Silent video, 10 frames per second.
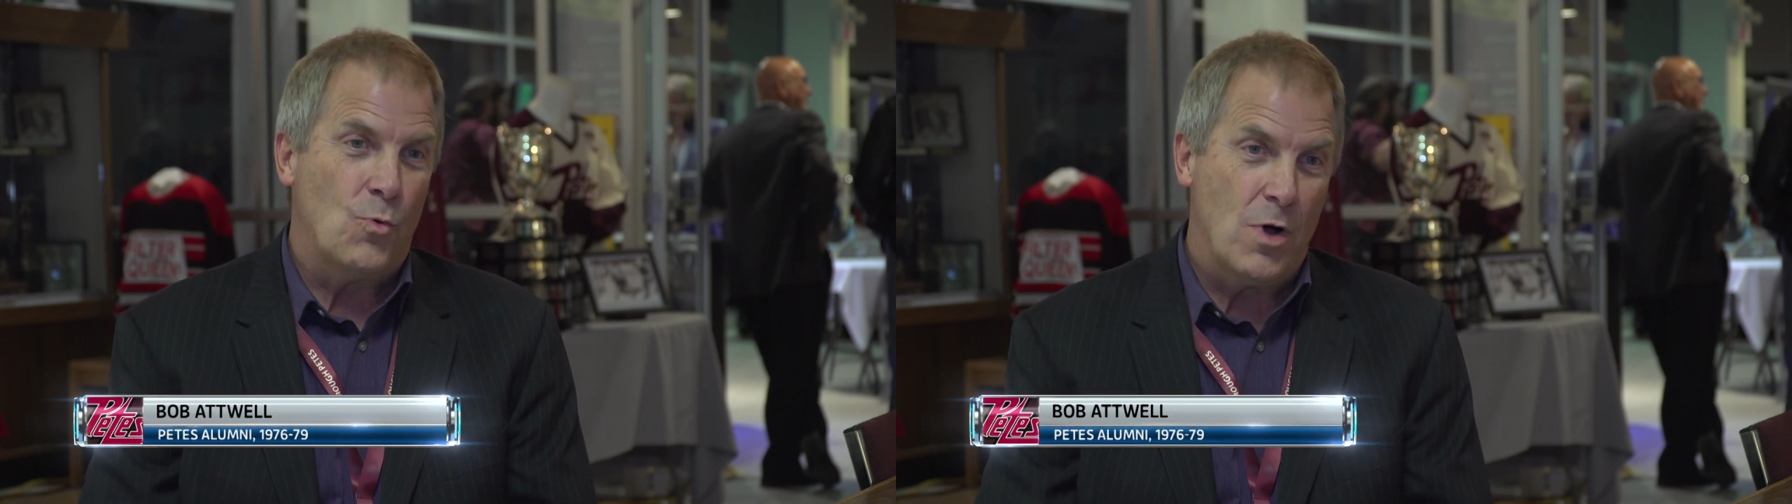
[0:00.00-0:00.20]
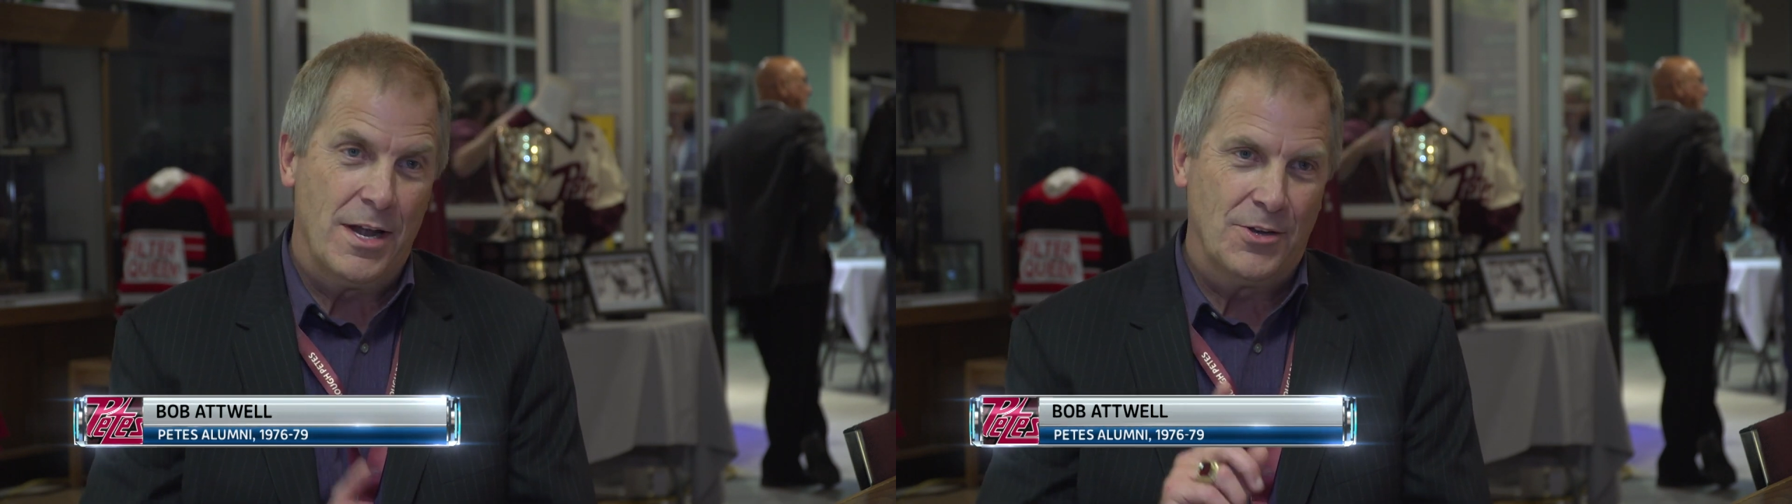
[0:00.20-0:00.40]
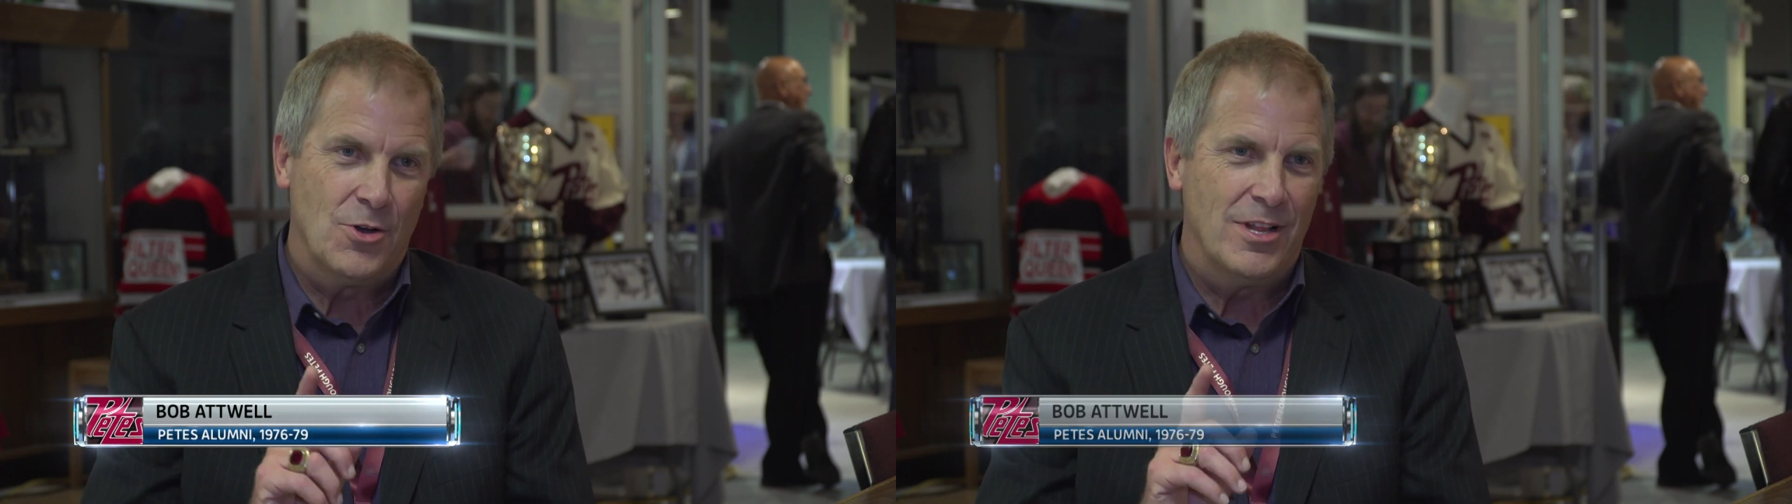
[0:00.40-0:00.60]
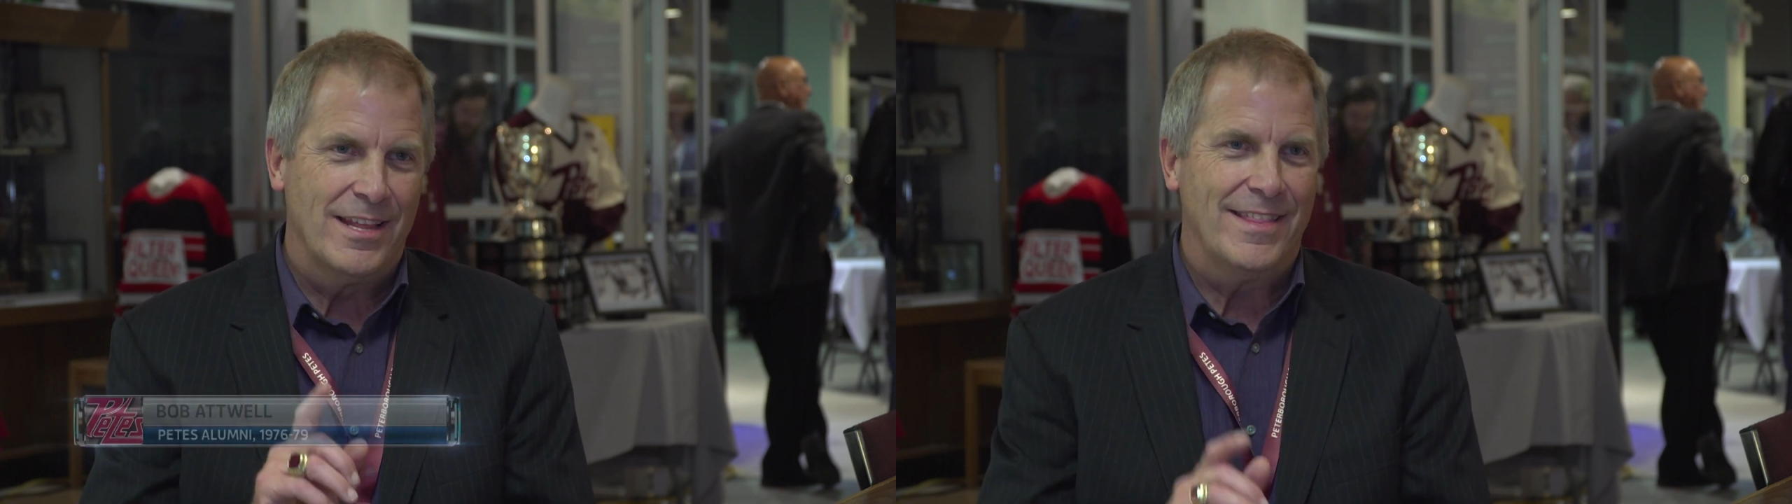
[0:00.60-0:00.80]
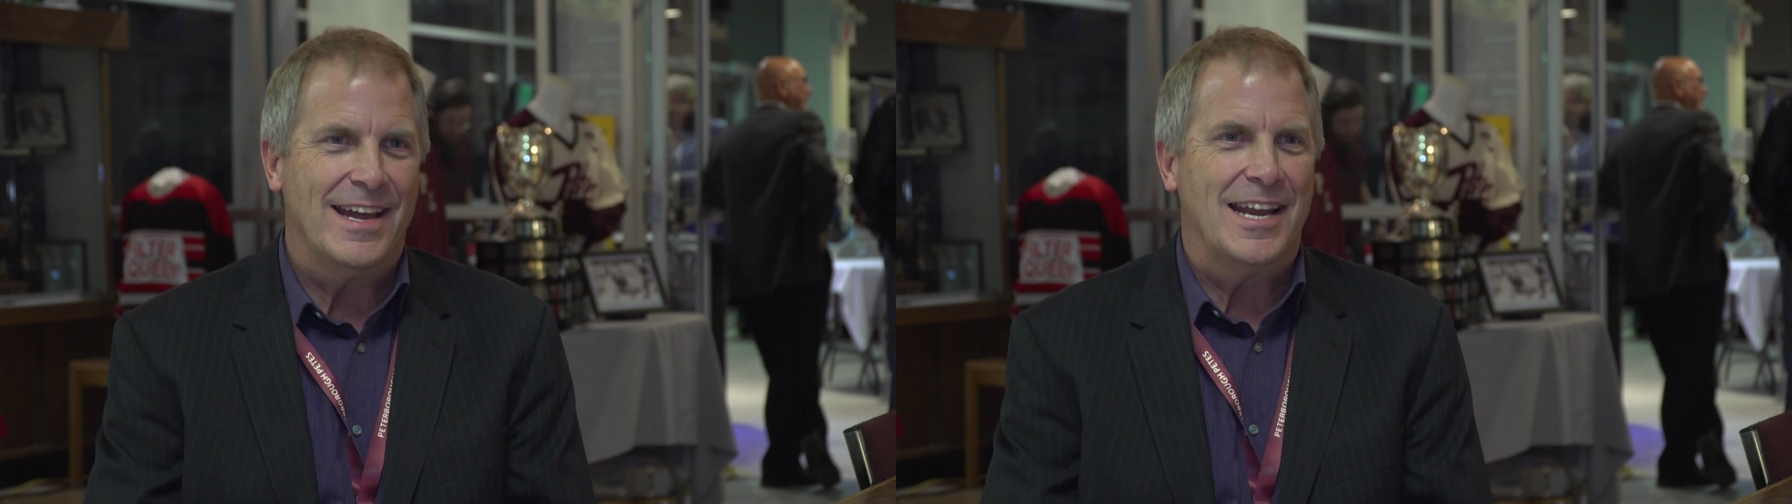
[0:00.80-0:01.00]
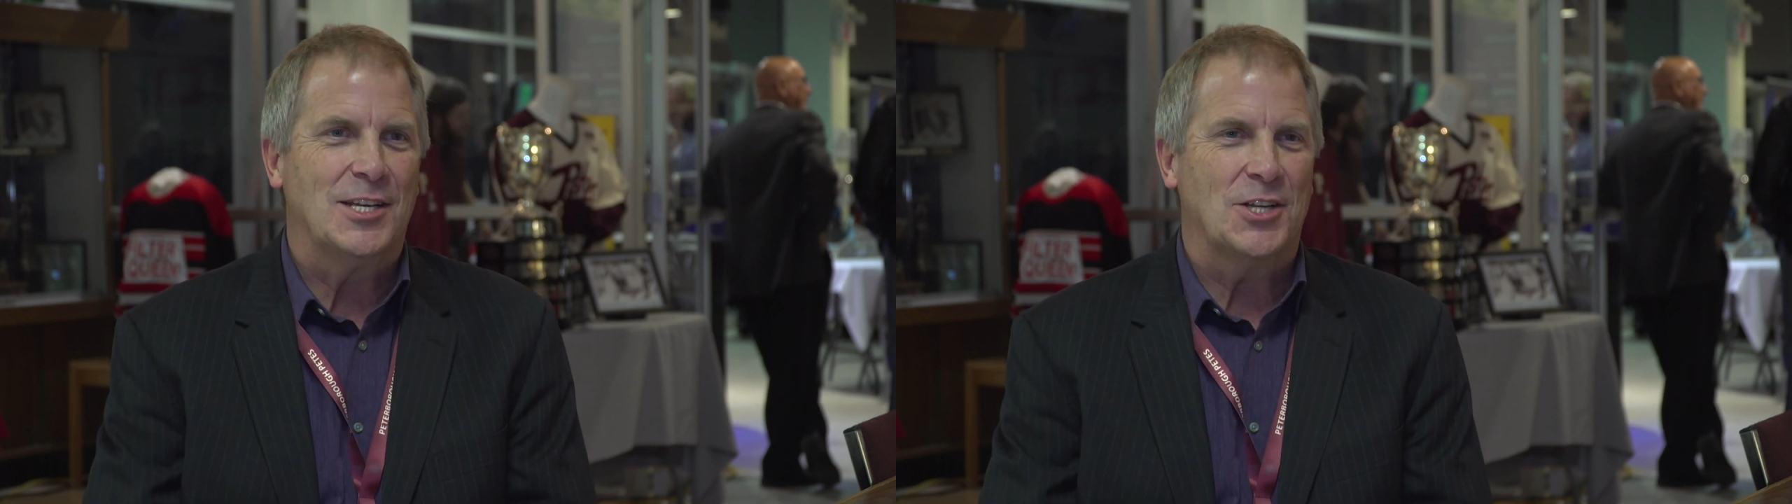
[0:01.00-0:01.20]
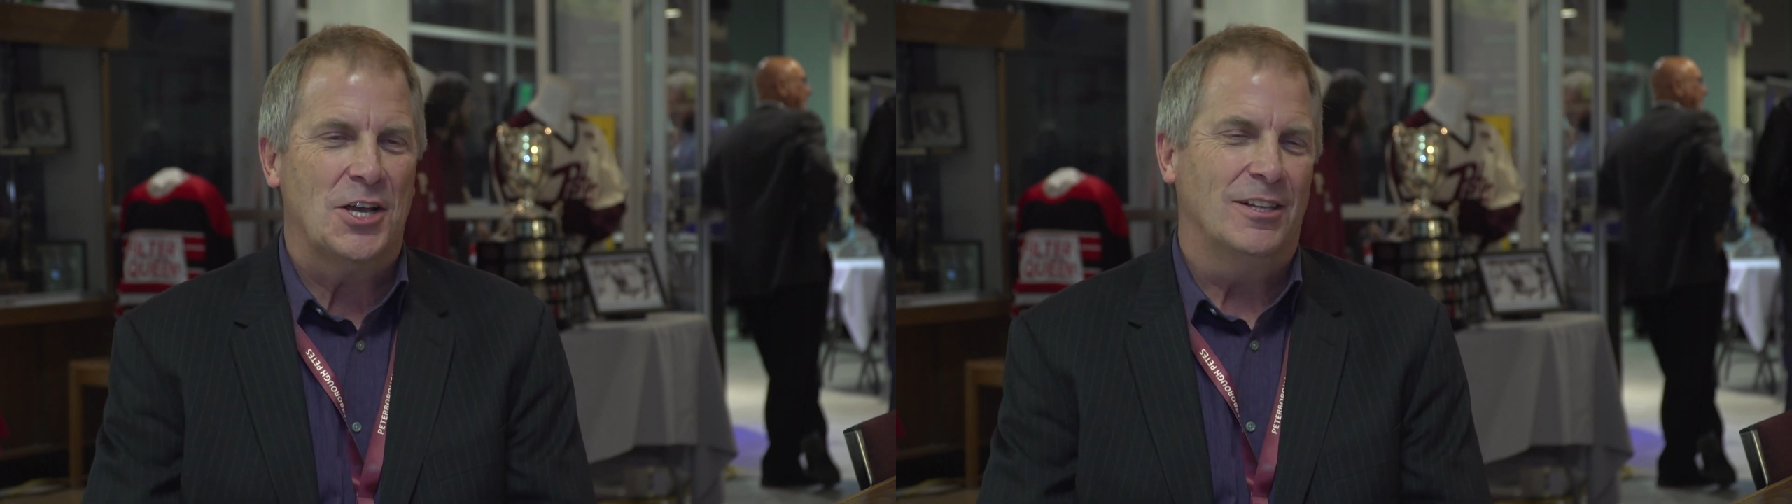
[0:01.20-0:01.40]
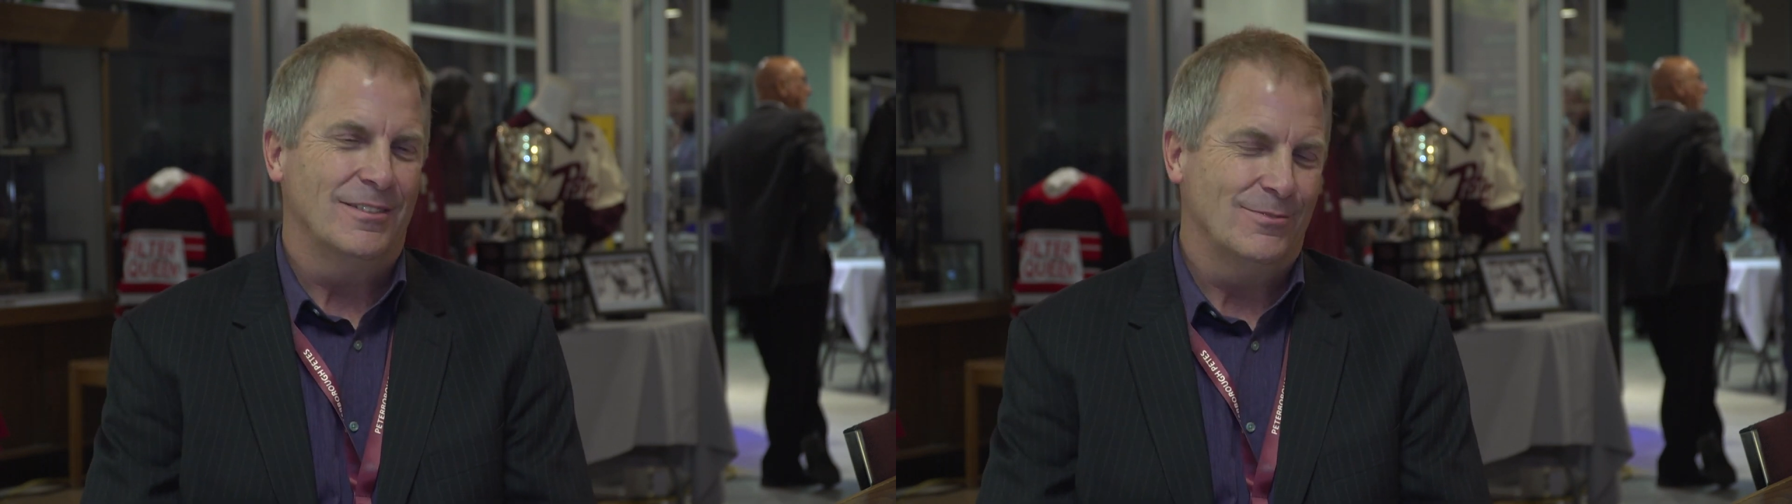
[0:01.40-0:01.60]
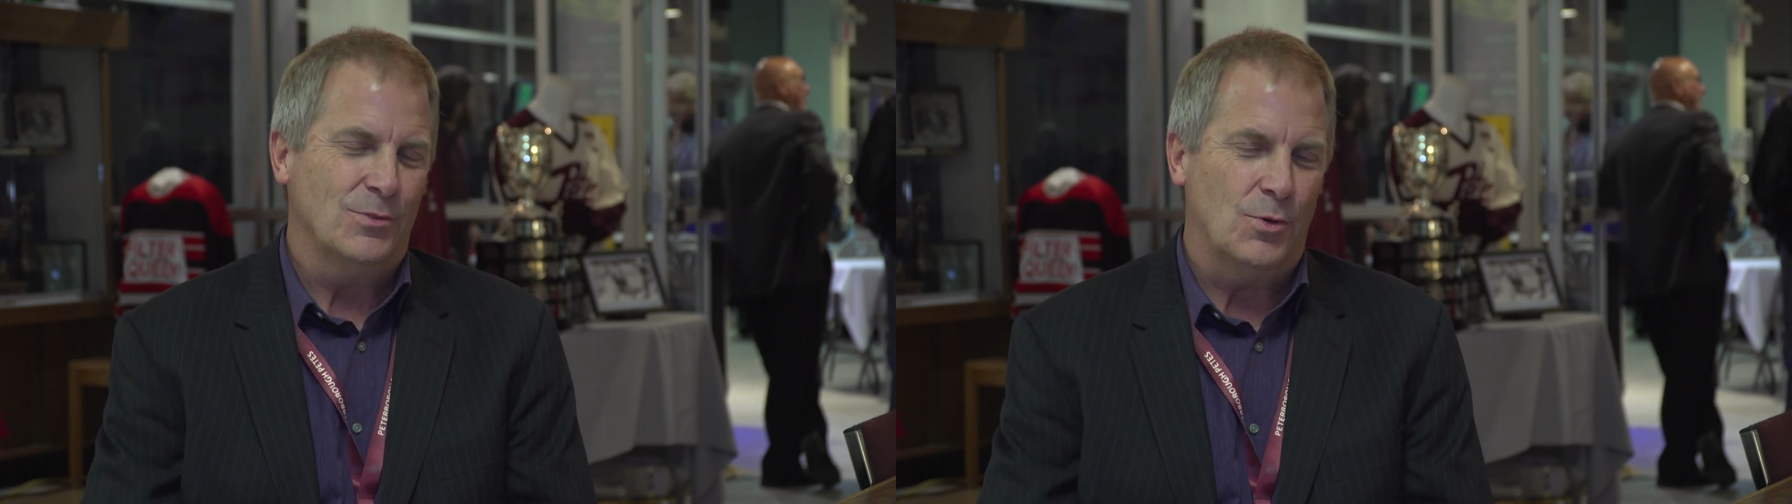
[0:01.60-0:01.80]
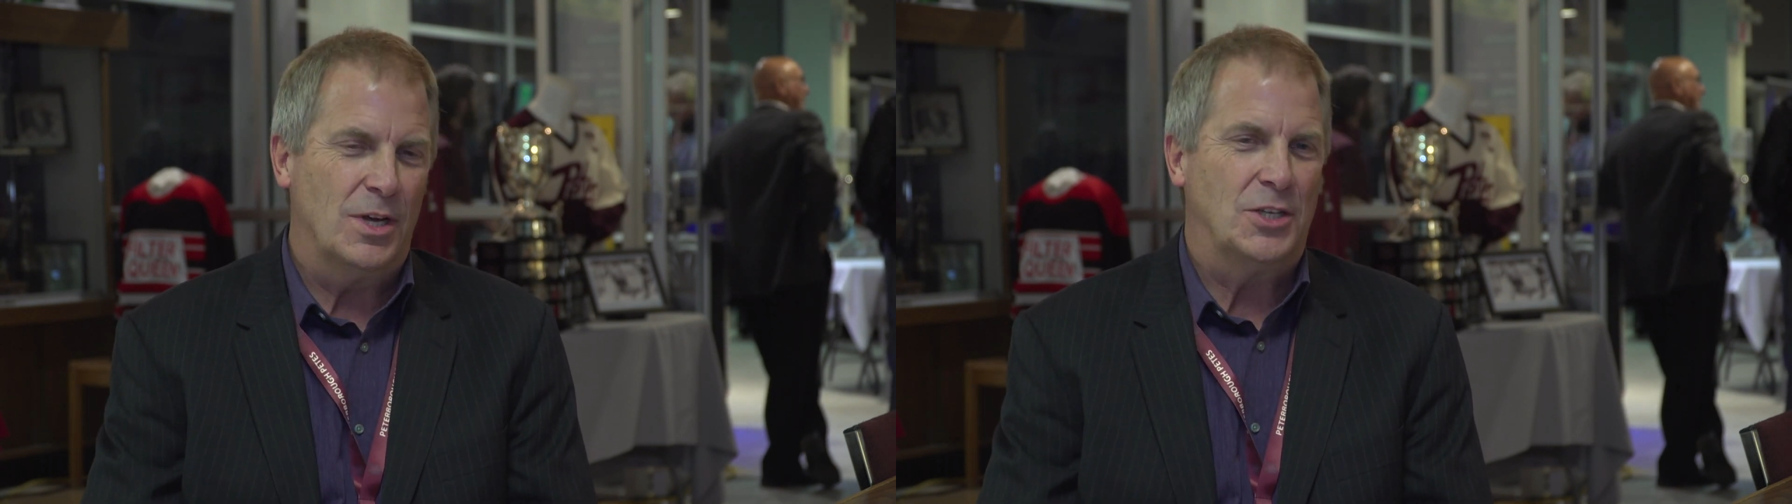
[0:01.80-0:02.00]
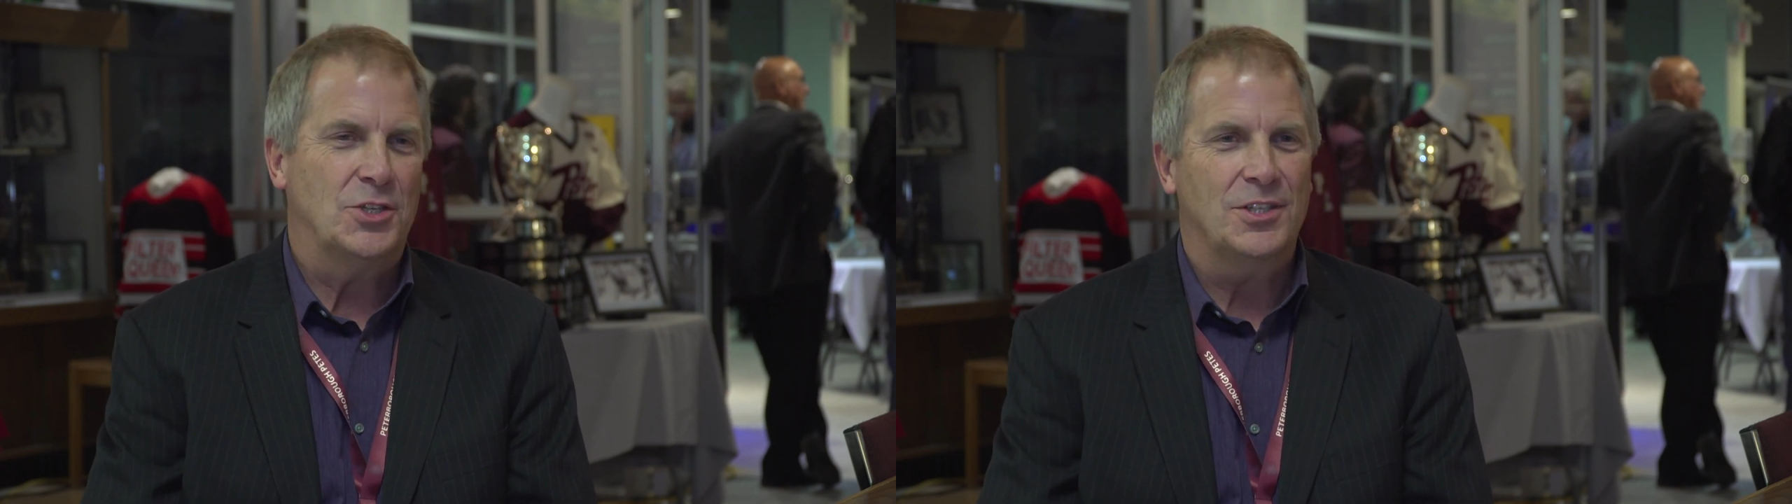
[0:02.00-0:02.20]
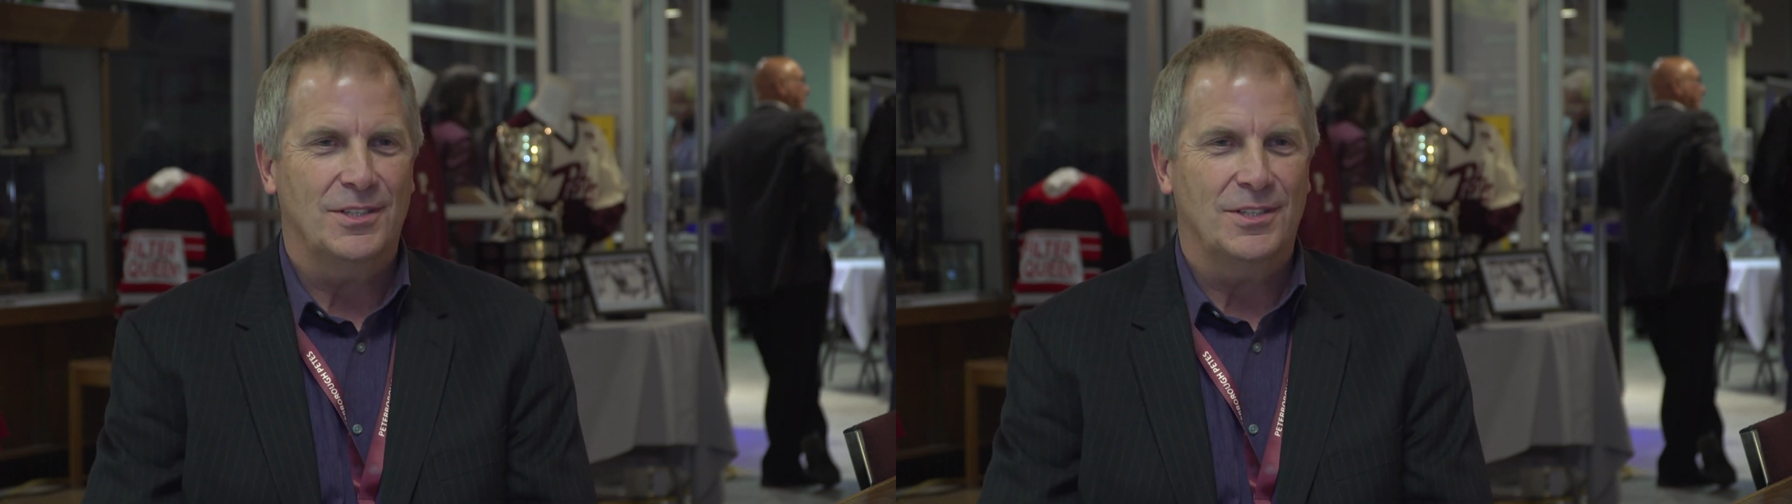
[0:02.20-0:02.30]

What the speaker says: one goal in the NHL, which